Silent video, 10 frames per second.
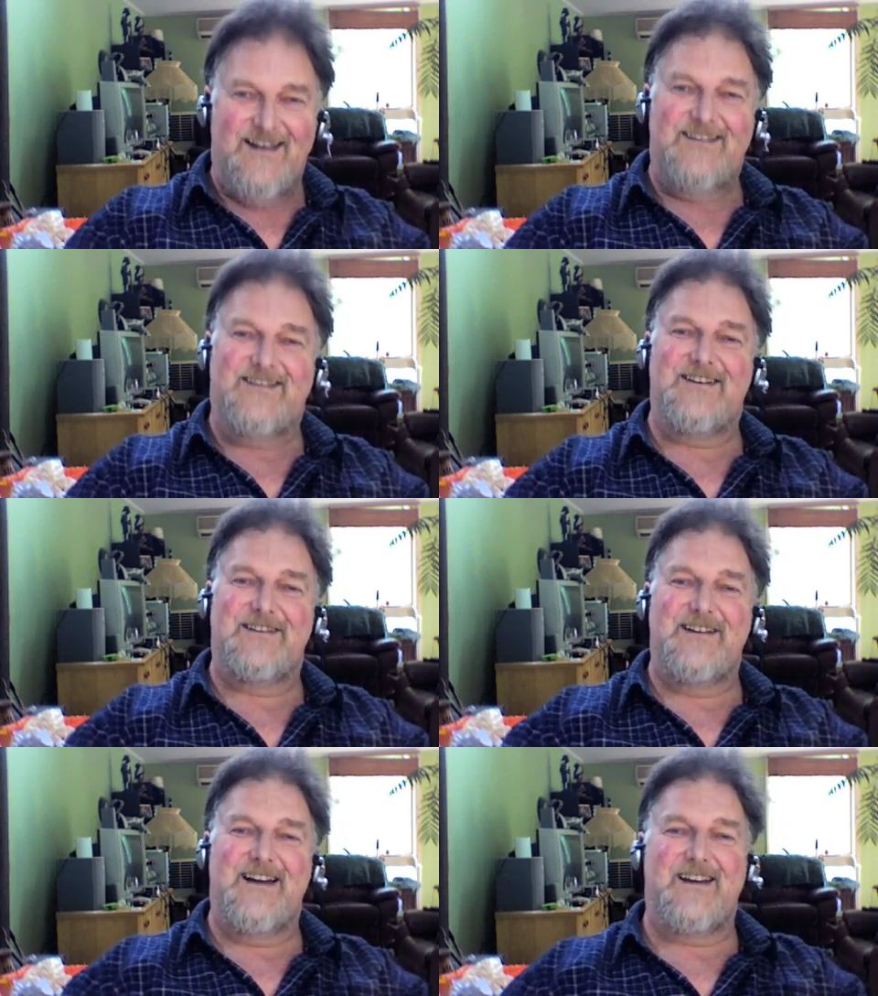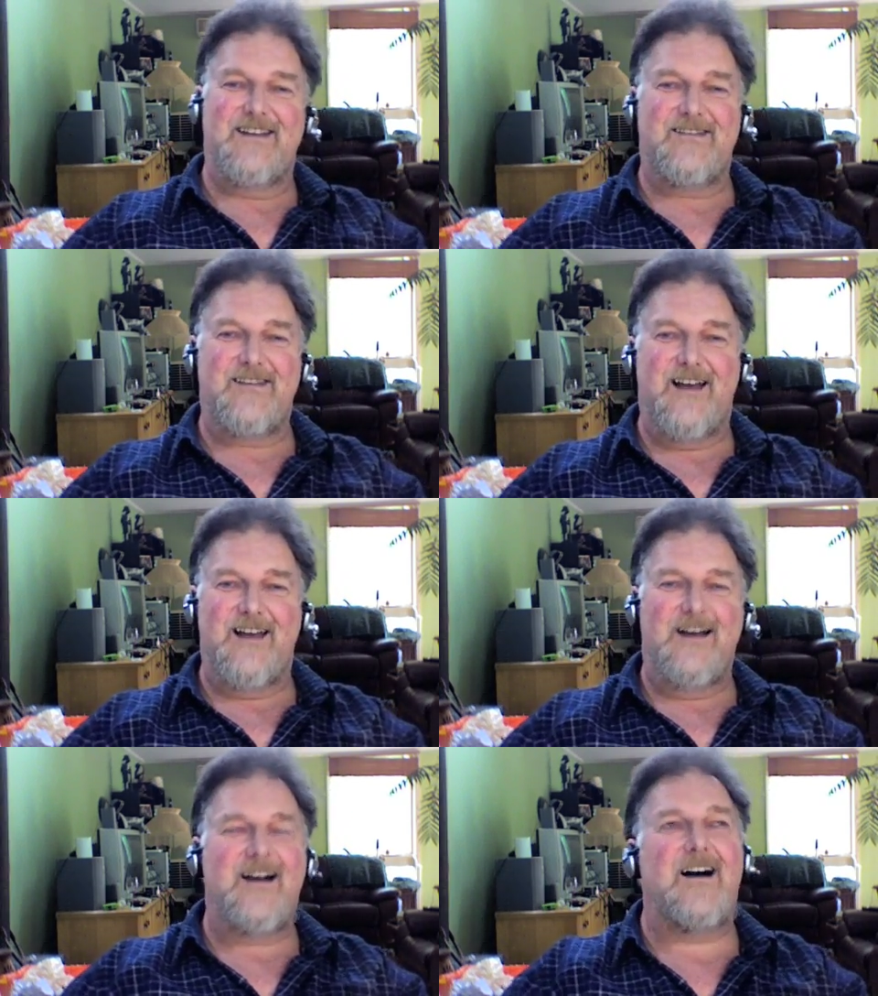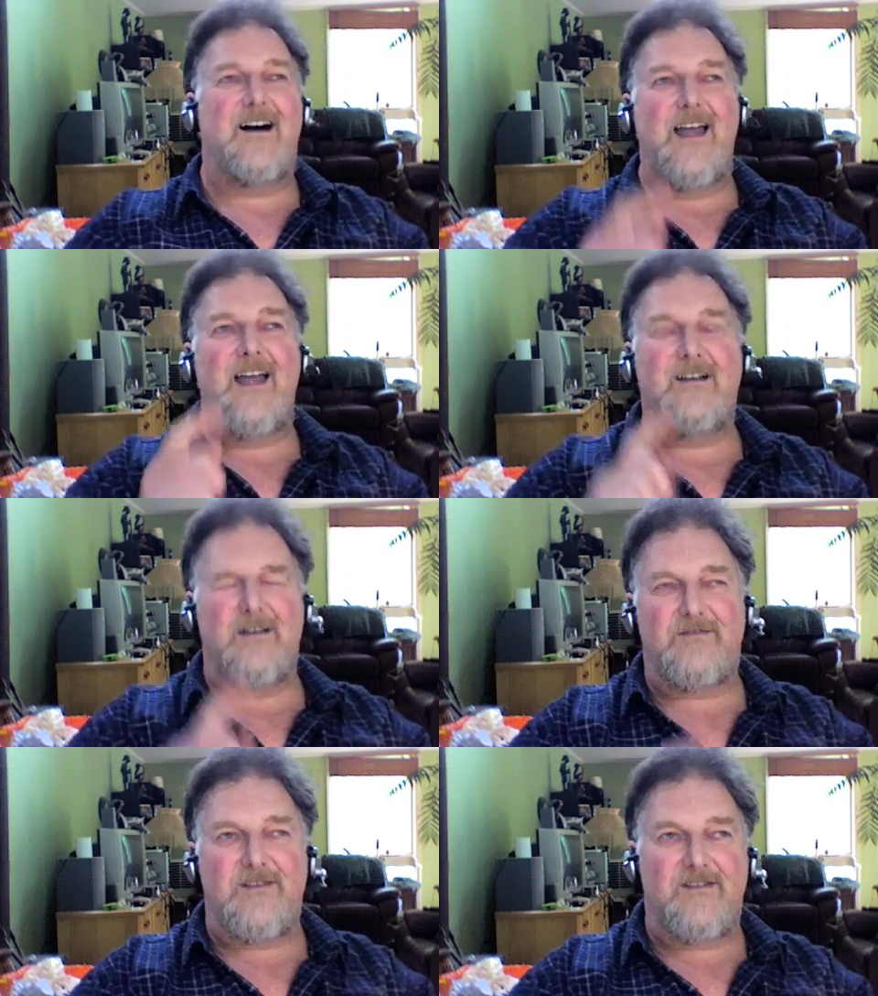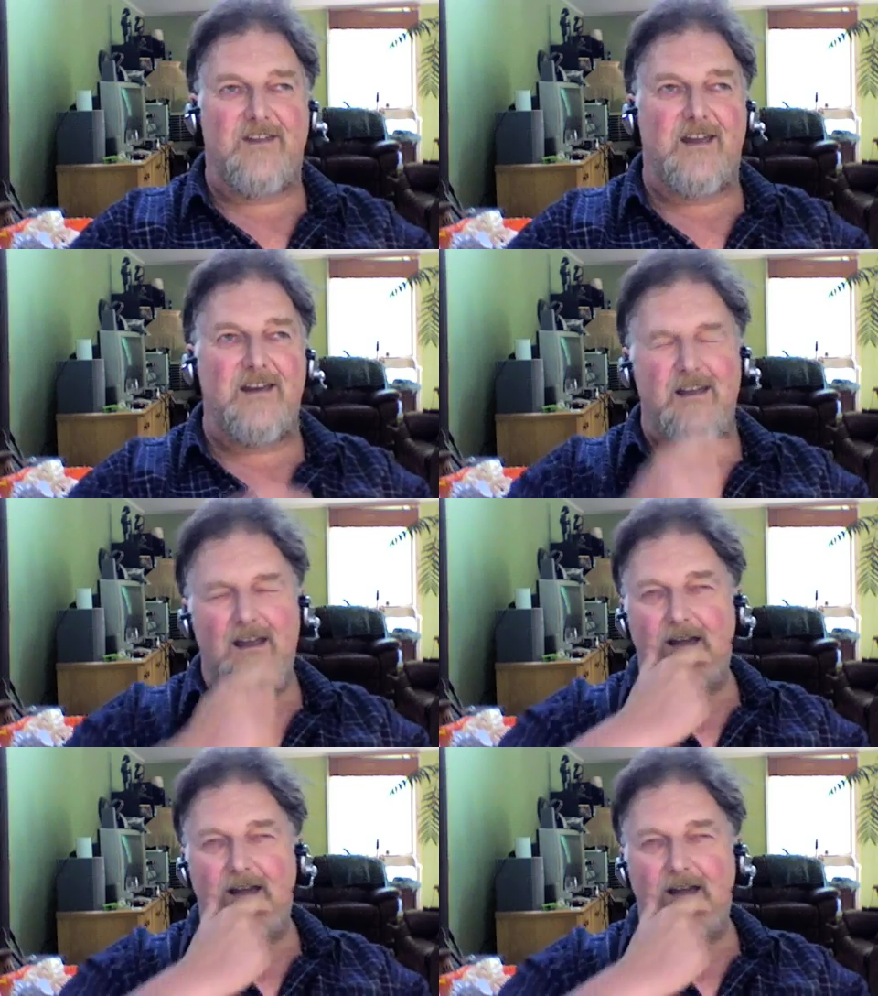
turn around and say, oh, hang on for a second,